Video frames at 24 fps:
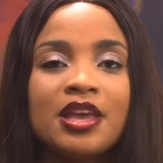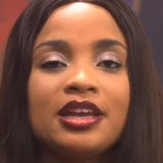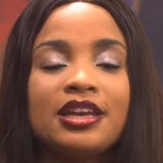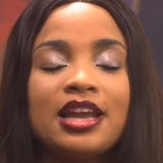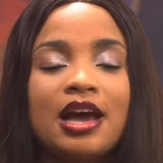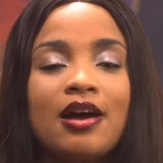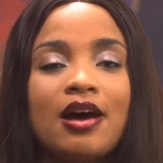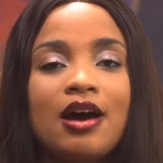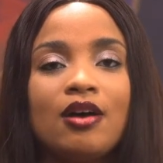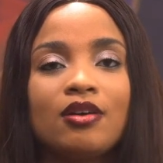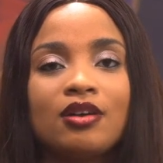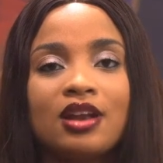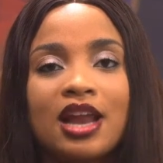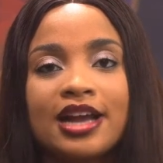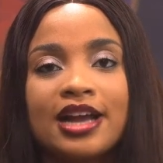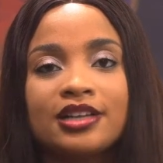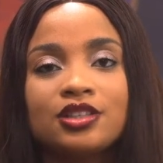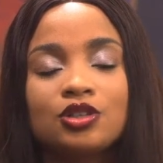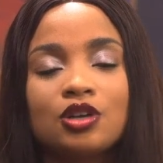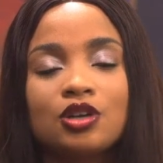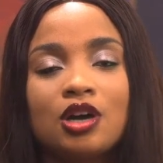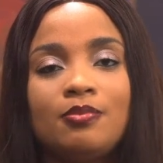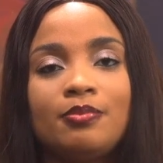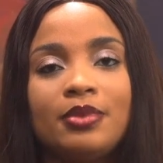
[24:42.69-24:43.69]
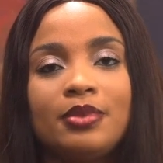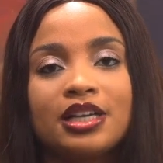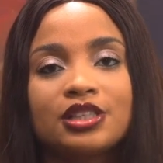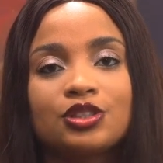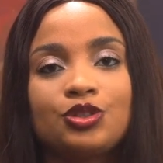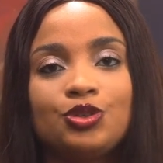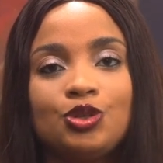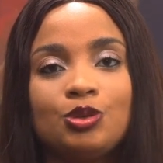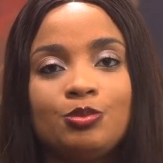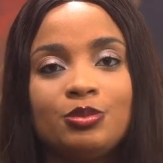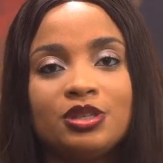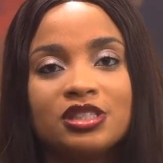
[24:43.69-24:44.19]
Now, I would like to come back
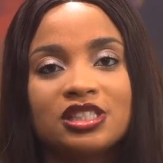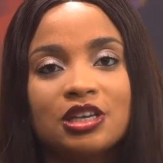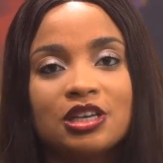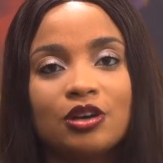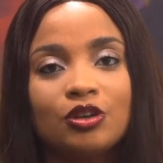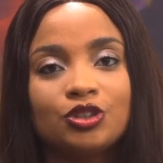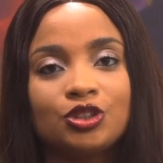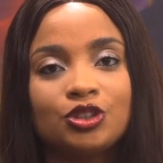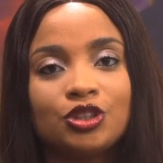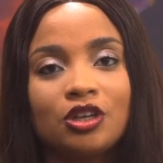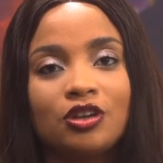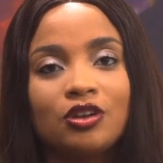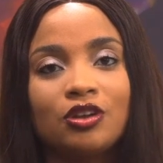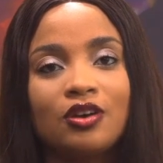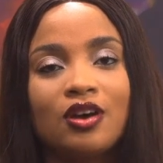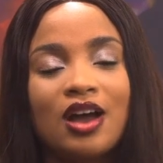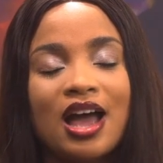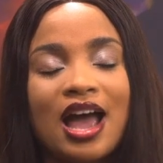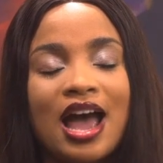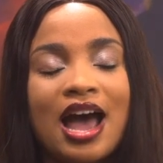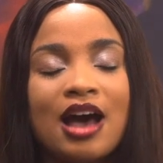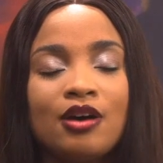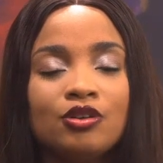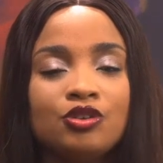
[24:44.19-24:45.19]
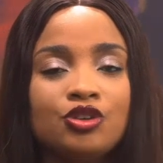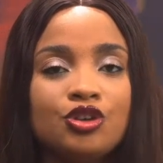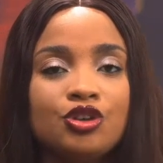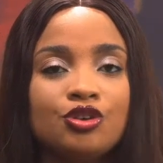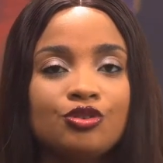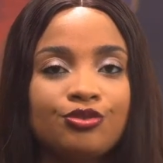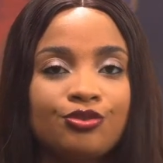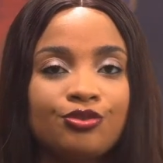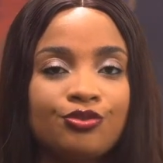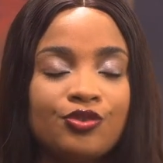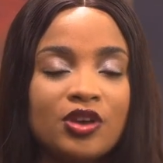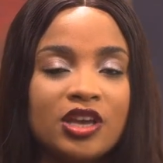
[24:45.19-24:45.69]
to you, Mr. Ocholor. How do
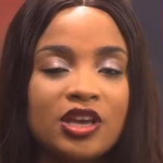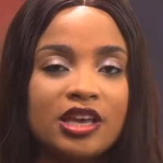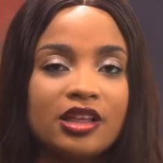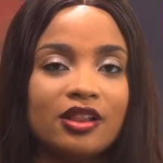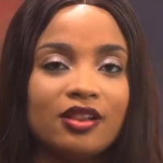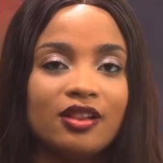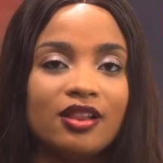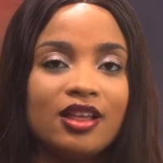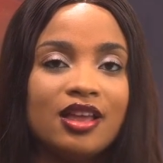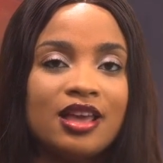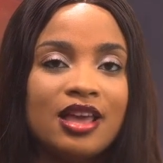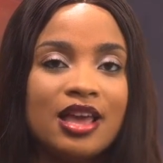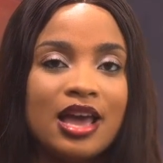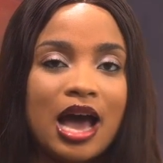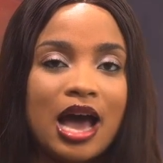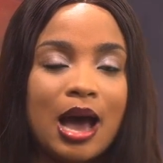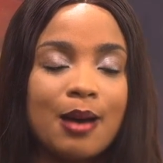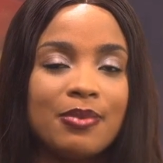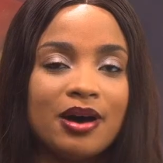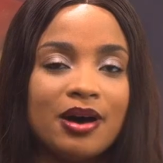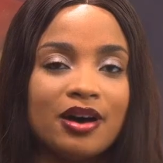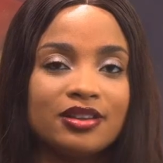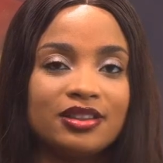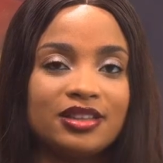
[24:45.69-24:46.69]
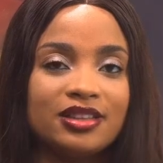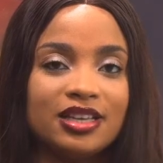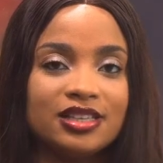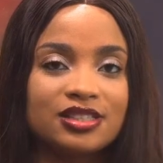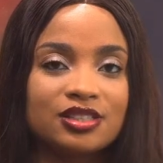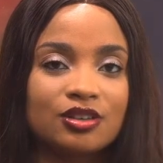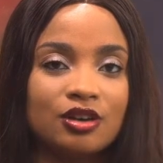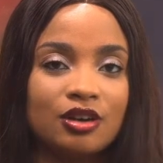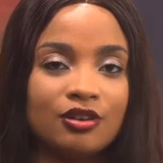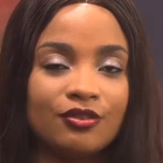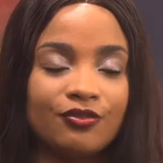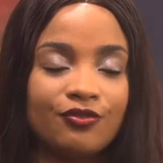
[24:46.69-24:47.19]
you feel about
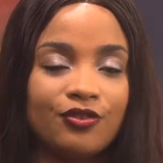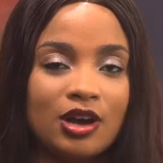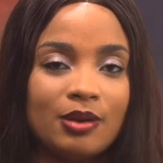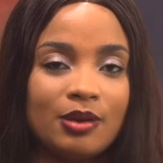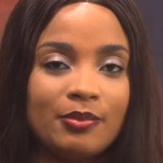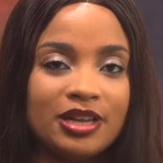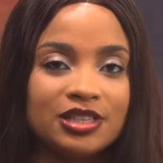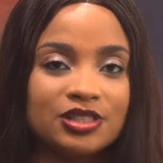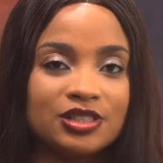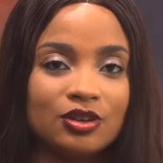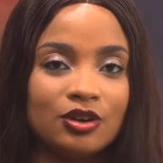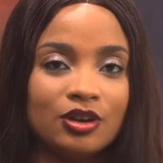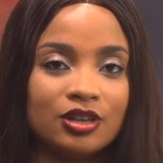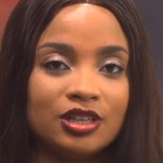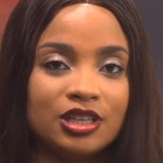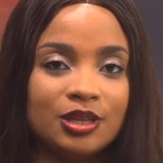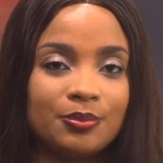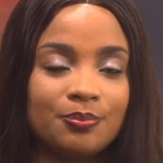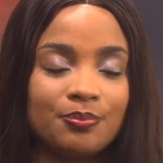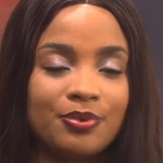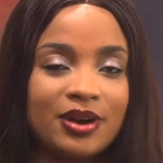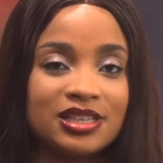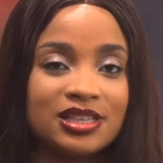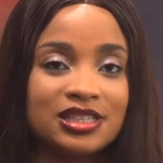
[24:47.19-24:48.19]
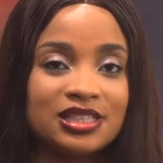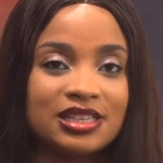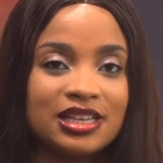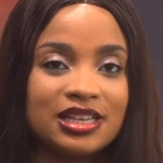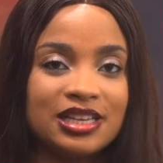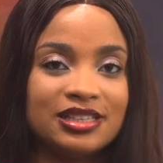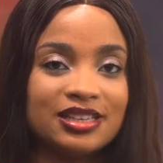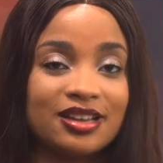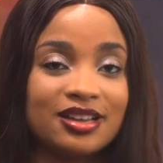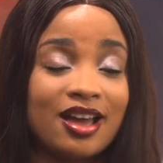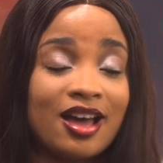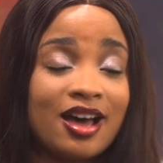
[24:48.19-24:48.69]
this conferment on the
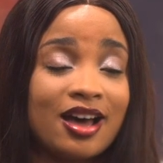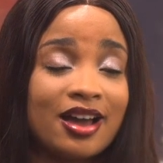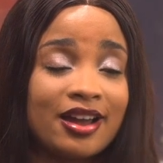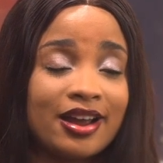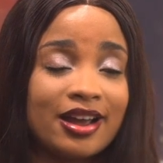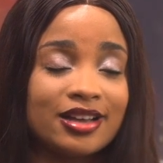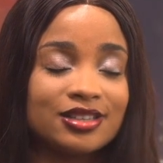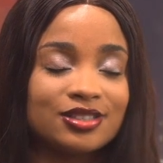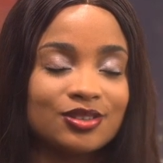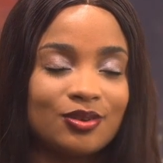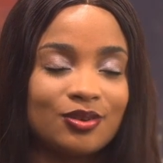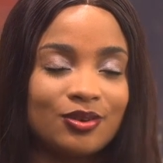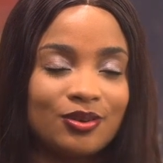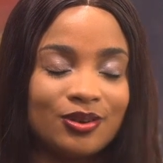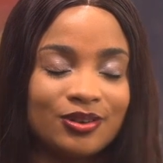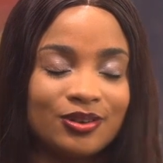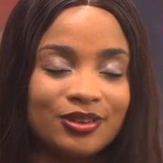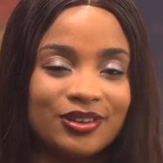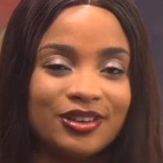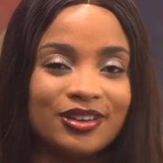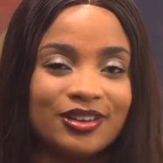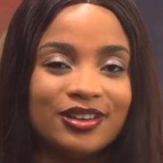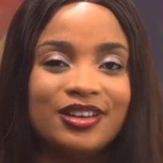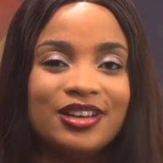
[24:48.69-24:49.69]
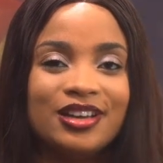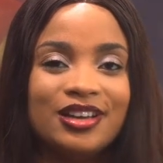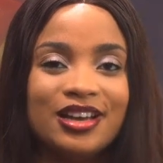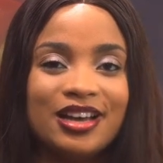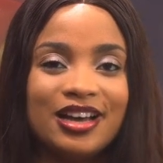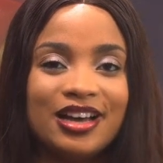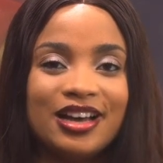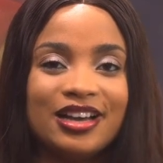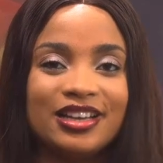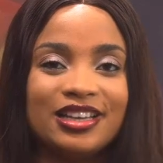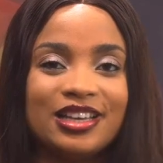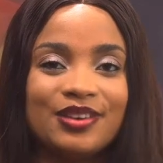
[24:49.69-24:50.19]
president, the highest honor
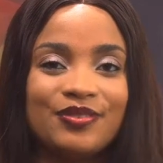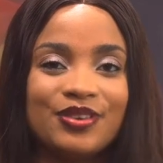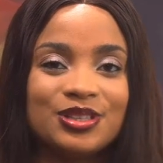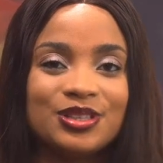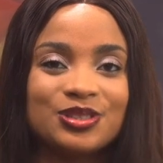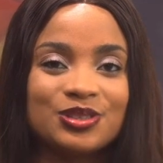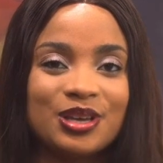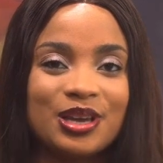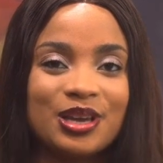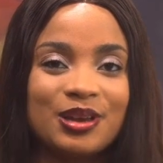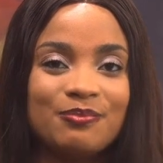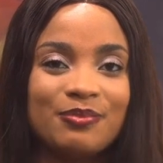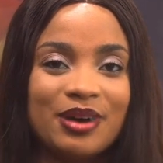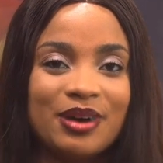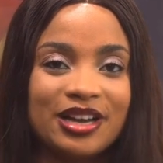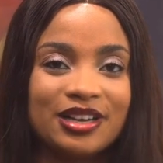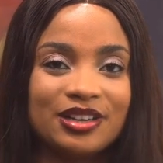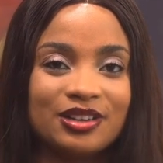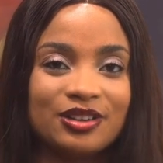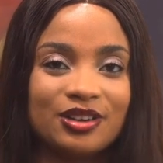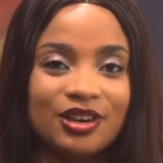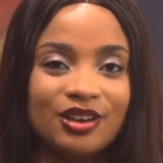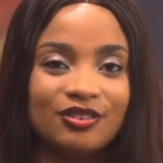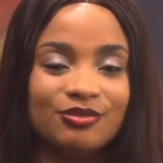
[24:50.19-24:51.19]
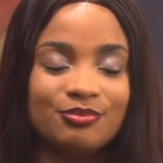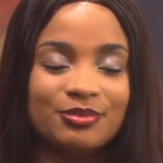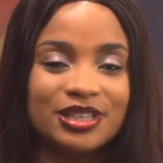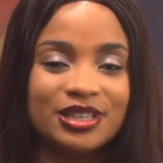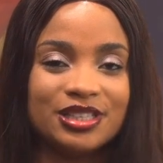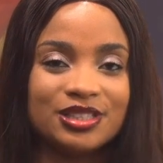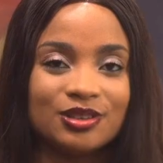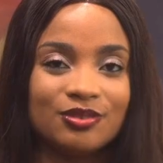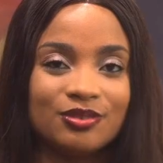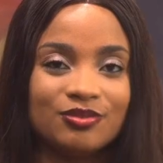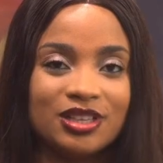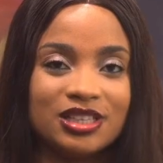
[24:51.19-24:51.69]
given to him by the
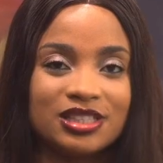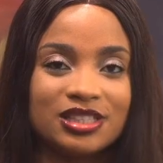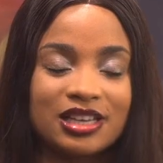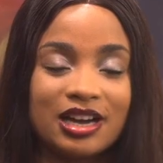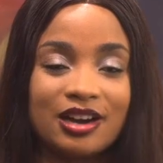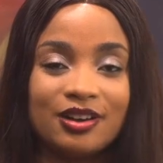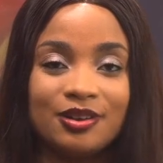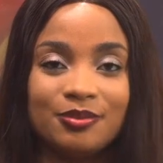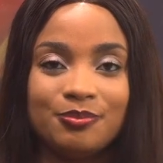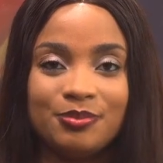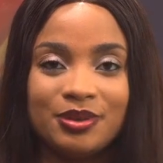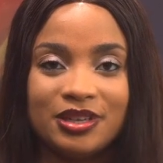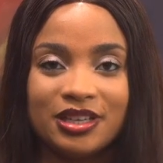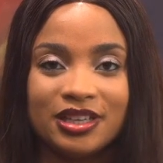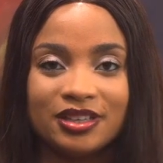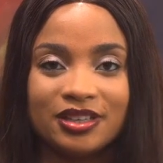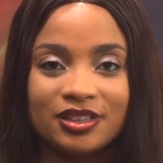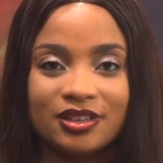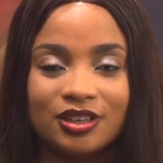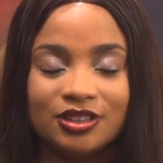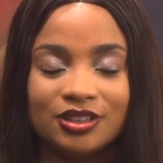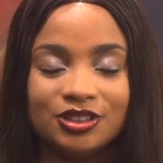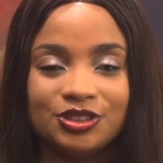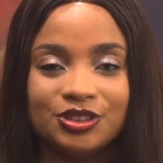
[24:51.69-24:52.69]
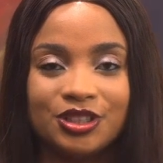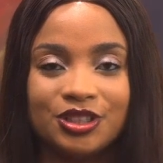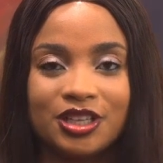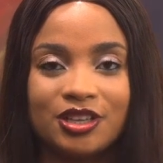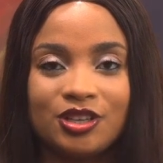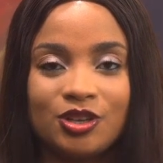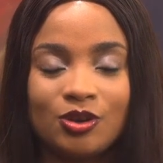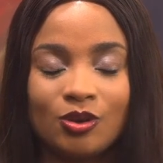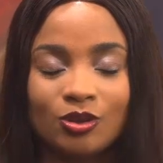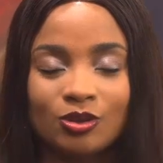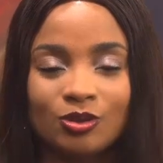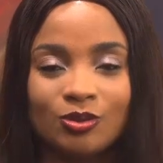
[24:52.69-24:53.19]
government of this Caribbean country.
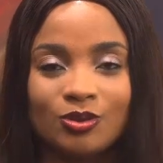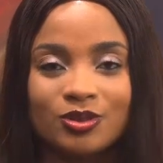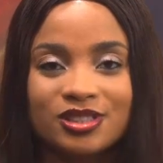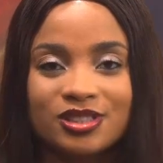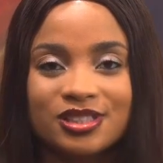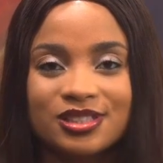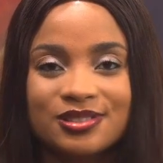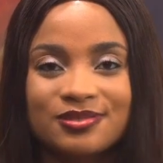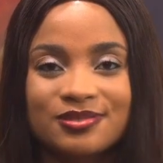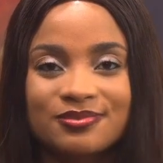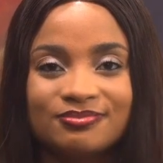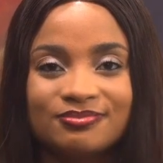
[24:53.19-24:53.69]
Your thoughts?